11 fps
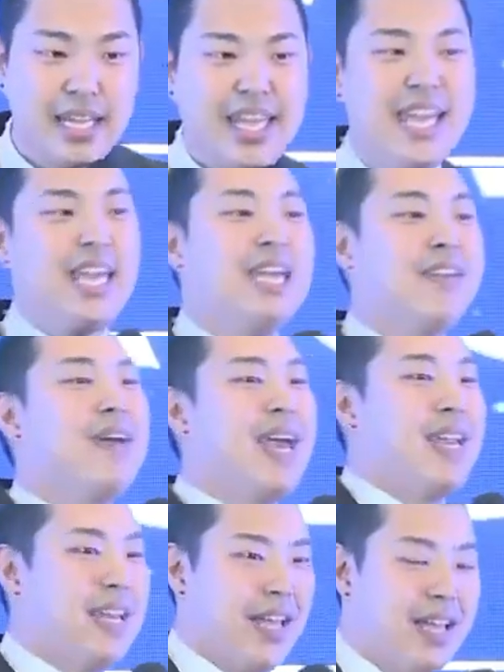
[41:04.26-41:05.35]

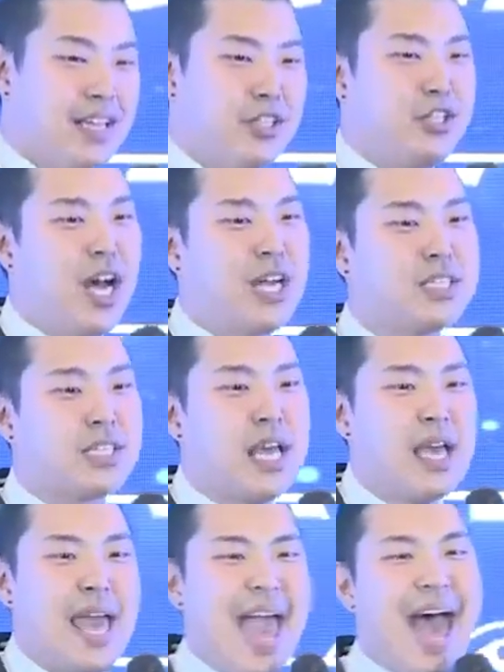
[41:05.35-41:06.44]
Even just
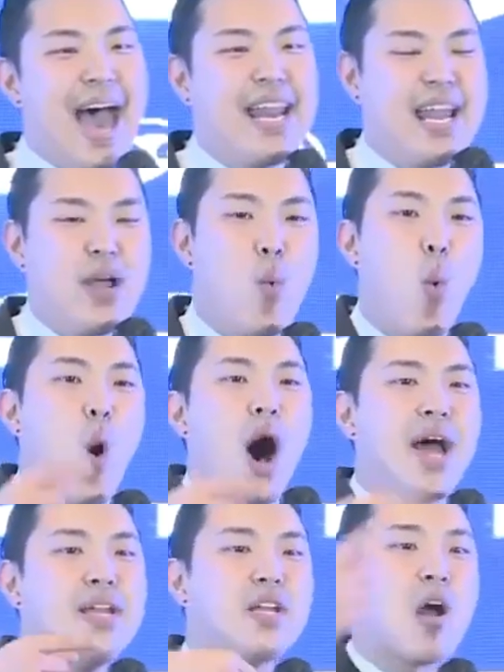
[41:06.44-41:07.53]
adding
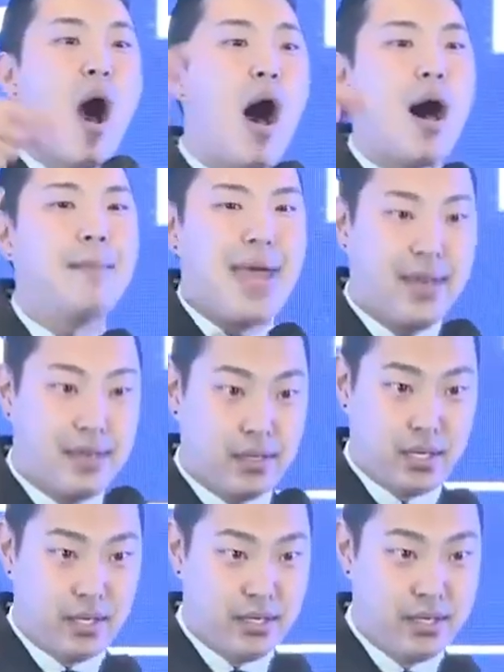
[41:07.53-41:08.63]
one
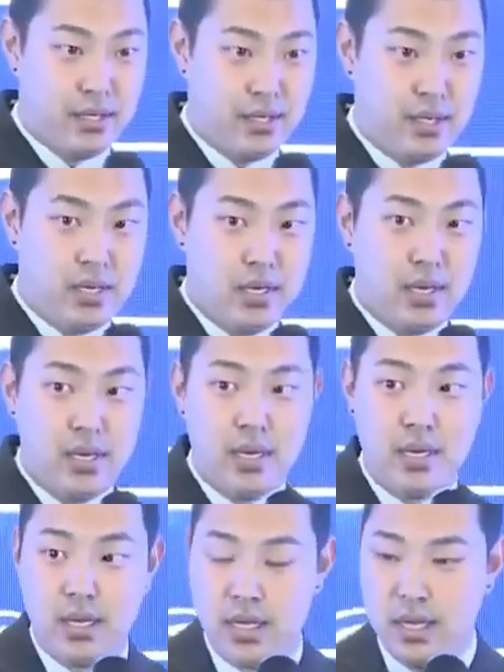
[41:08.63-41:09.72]
comment
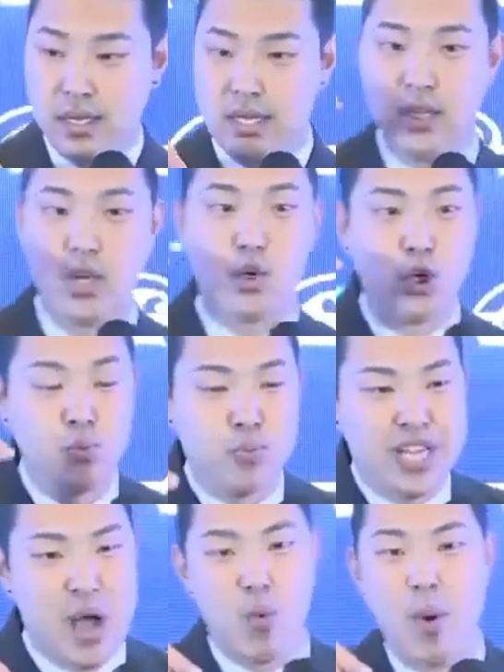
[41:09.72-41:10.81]
to the group
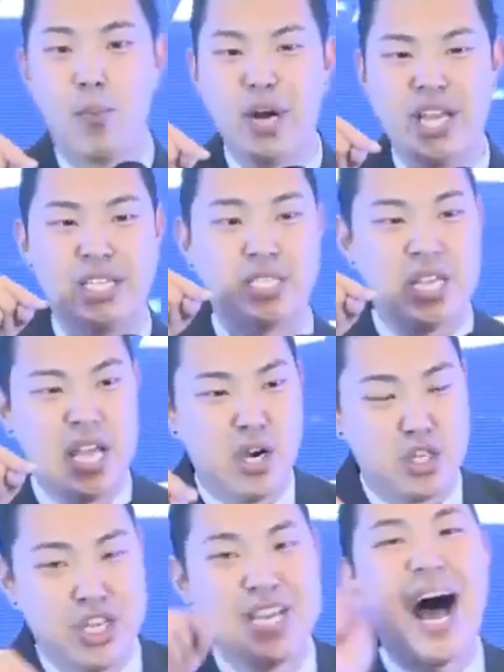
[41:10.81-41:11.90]
chat will bring
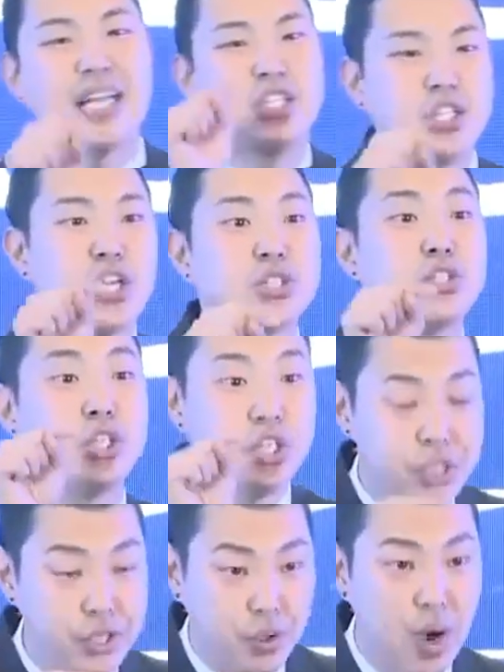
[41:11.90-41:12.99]
synergy, not to just
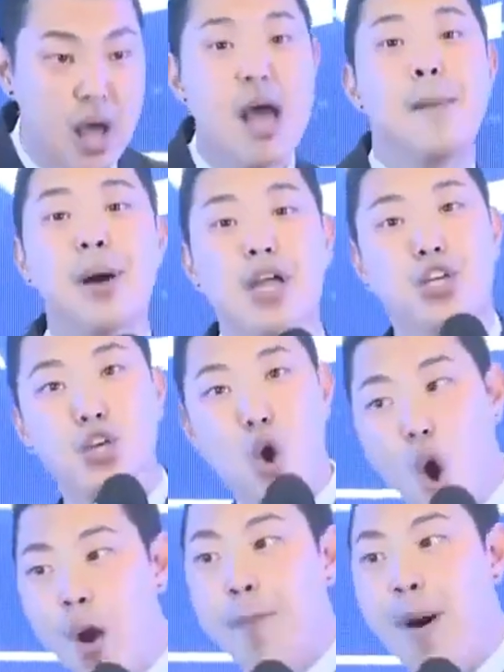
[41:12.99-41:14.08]
you, but
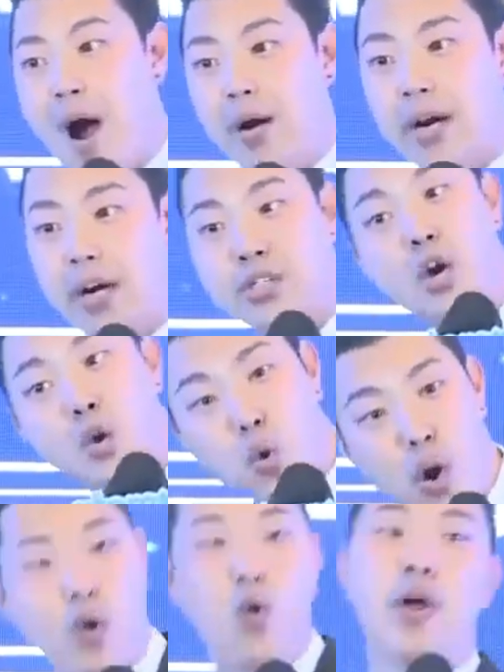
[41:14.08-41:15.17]
your partners who
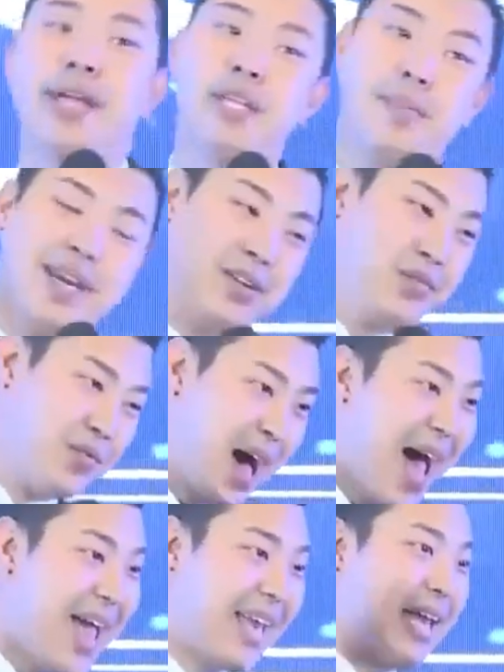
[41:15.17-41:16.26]
are going to be
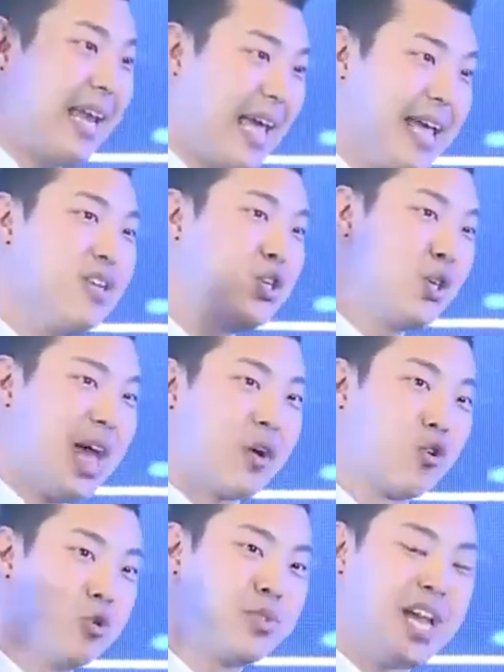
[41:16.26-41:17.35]
invited into that
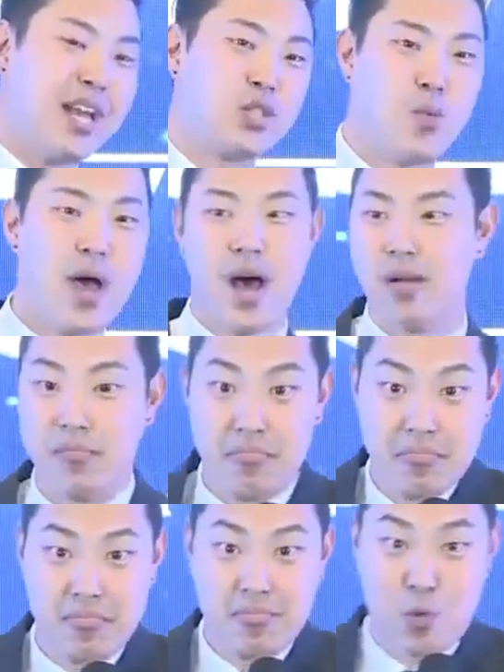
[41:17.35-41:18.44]
group chat as well,
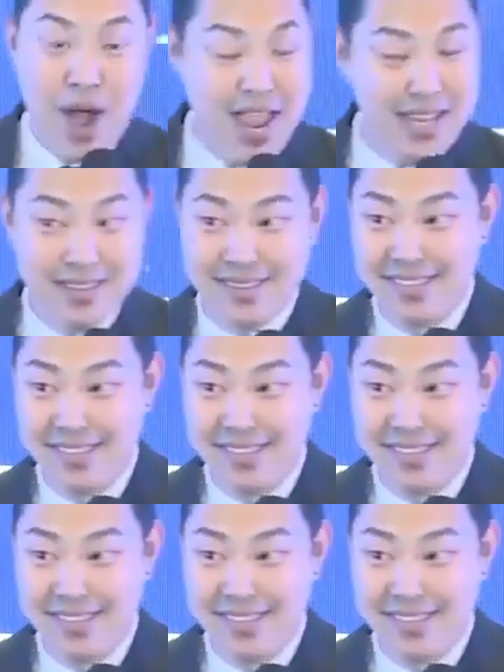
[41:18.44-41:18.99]
right?